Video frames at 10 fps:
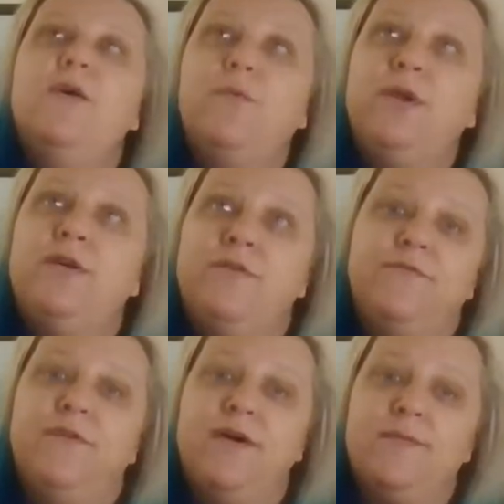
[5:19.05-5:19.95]
We know it
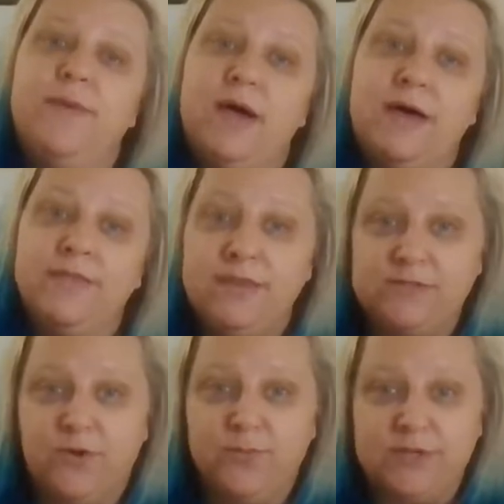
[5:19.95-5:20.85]
from these
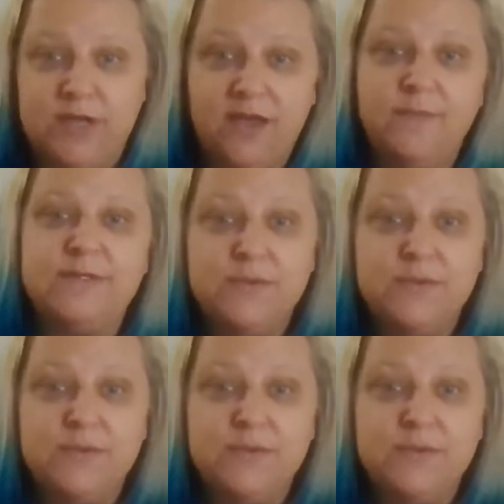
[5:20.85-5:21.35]
corporate documents